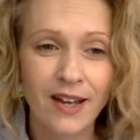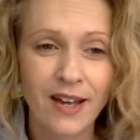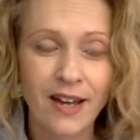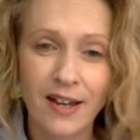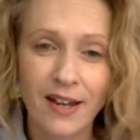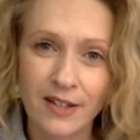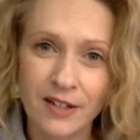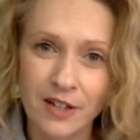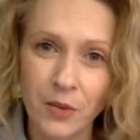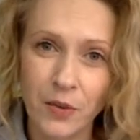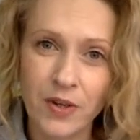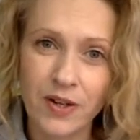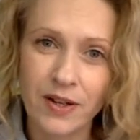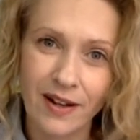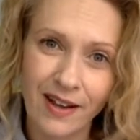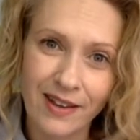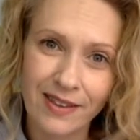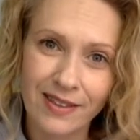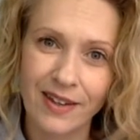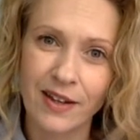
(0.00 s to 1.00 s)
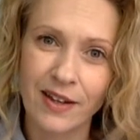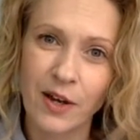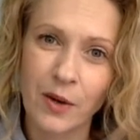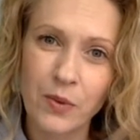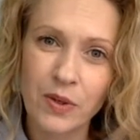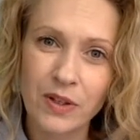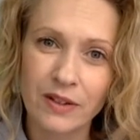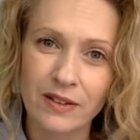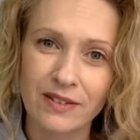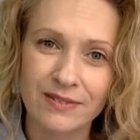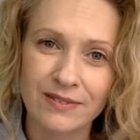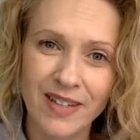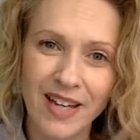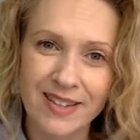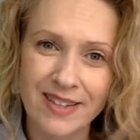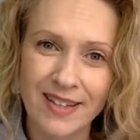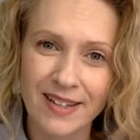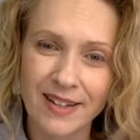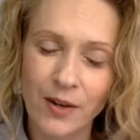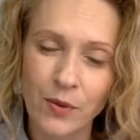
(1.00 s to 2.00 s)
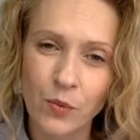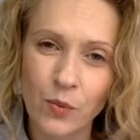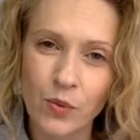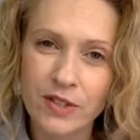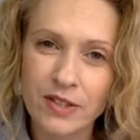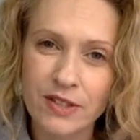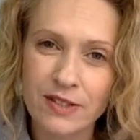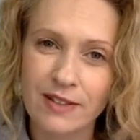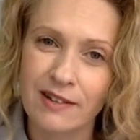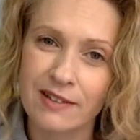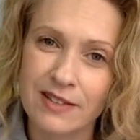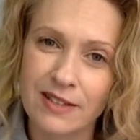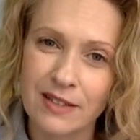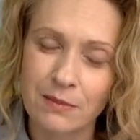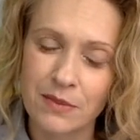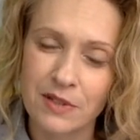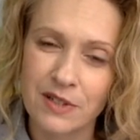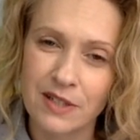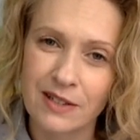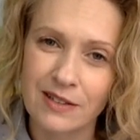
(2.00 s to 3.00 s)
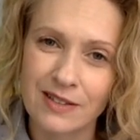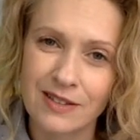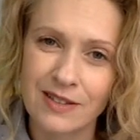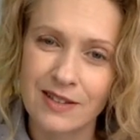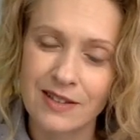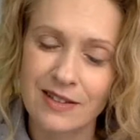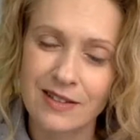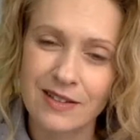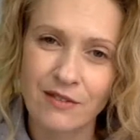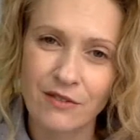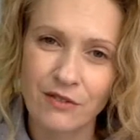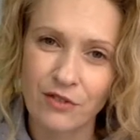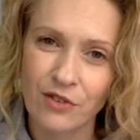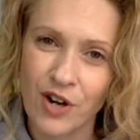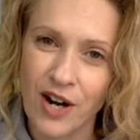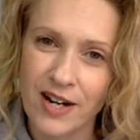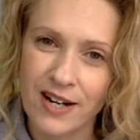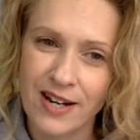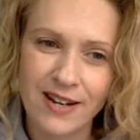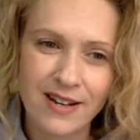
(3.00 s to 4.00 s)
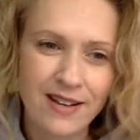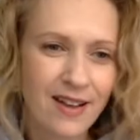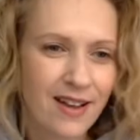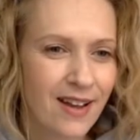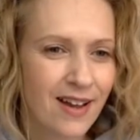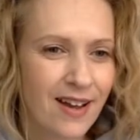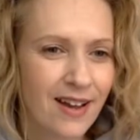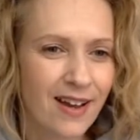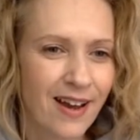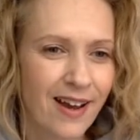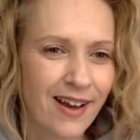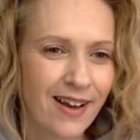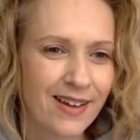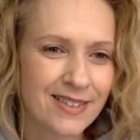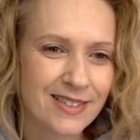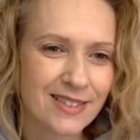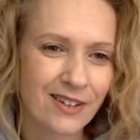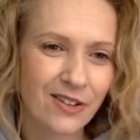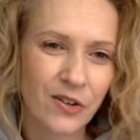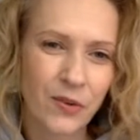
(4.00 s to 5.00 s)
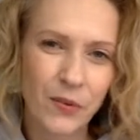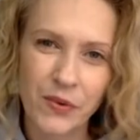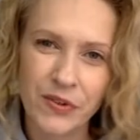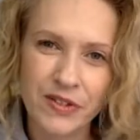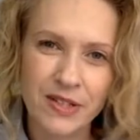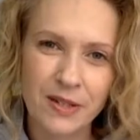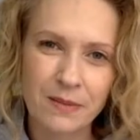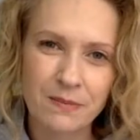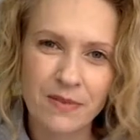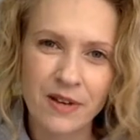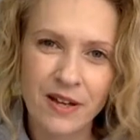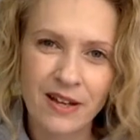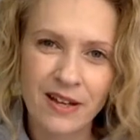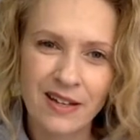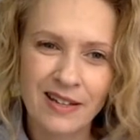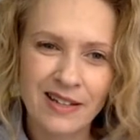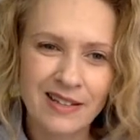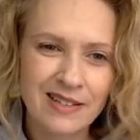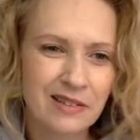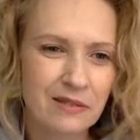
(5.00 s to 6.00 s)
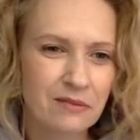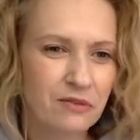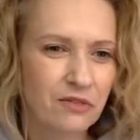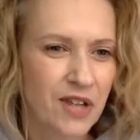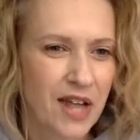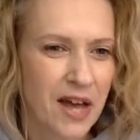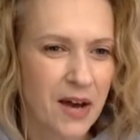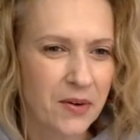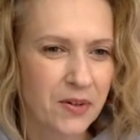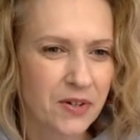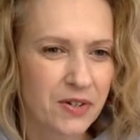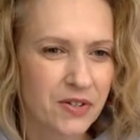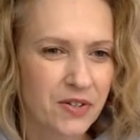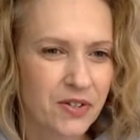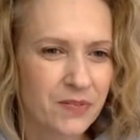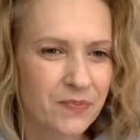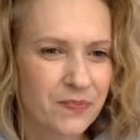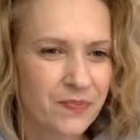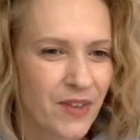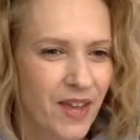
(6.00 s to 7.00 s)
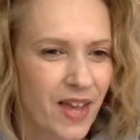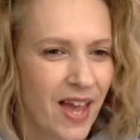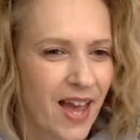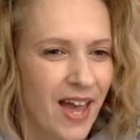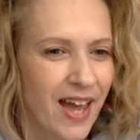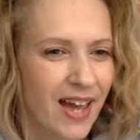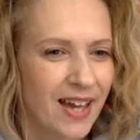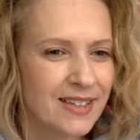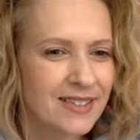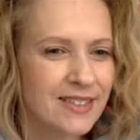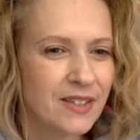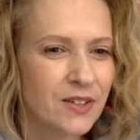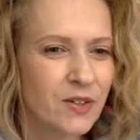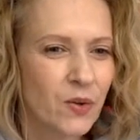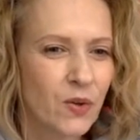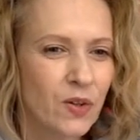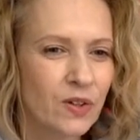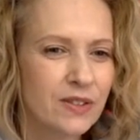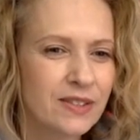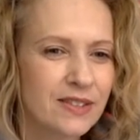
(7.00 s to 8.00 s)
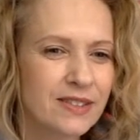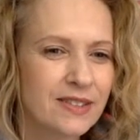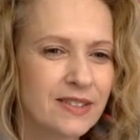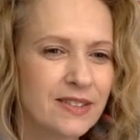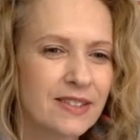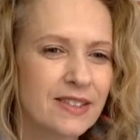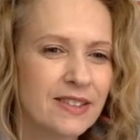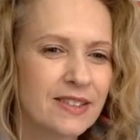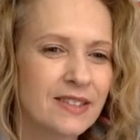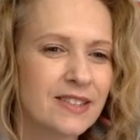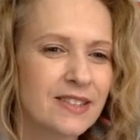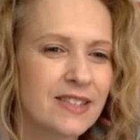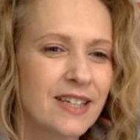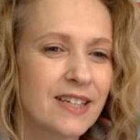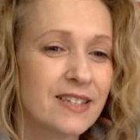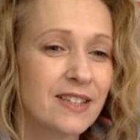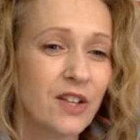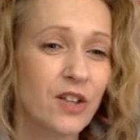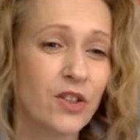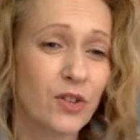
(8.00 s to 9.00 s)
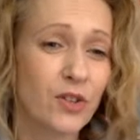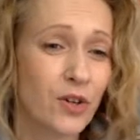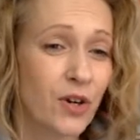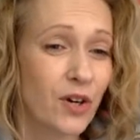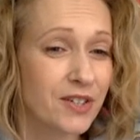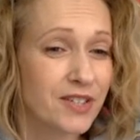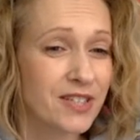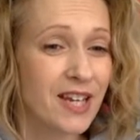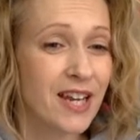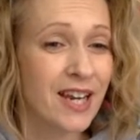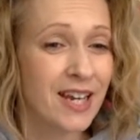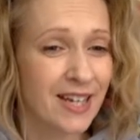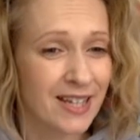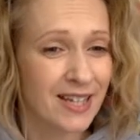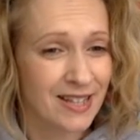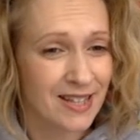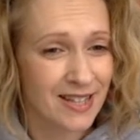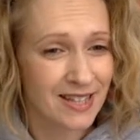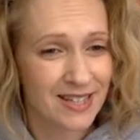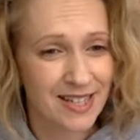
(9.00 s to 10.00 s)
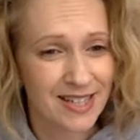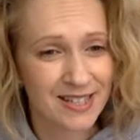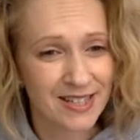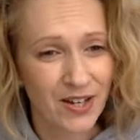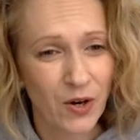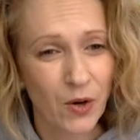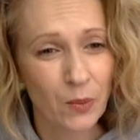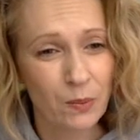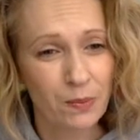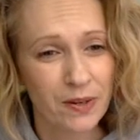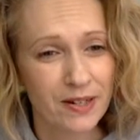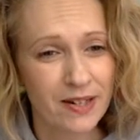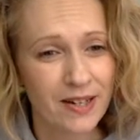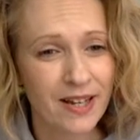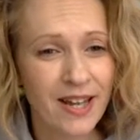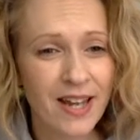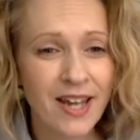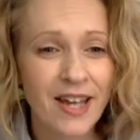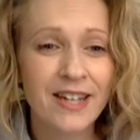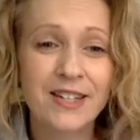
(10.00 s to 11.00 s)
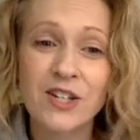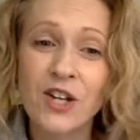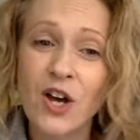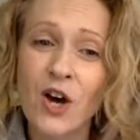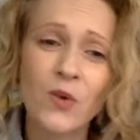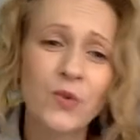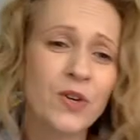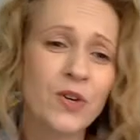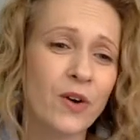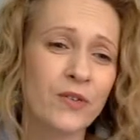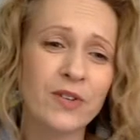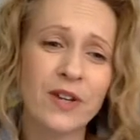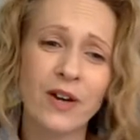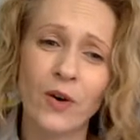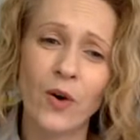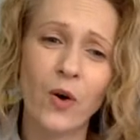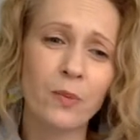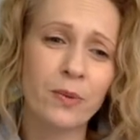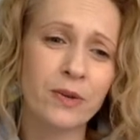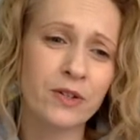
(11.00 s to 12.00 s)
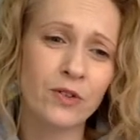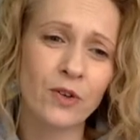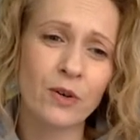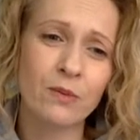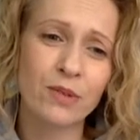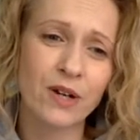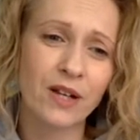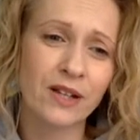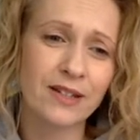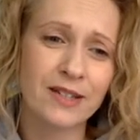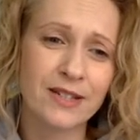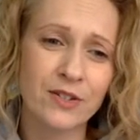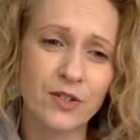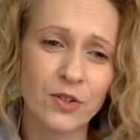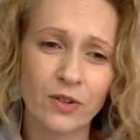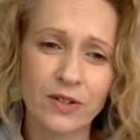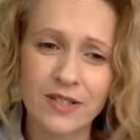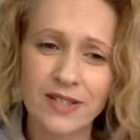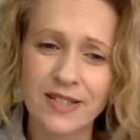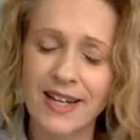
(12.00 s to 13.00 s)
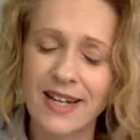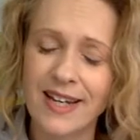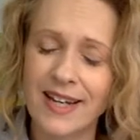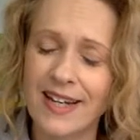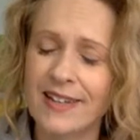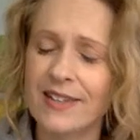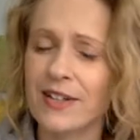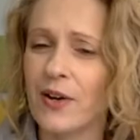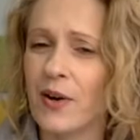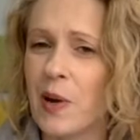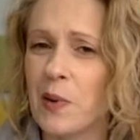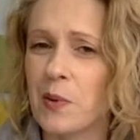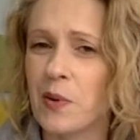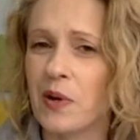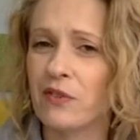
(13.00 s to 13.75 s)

You know what? I think I will. I think I will start some seeds this Friday, uh, starting with some, some flowers. And Nicole says the thirteenth is open. No, no, no. Open your umbrella indoors day. I don't know how I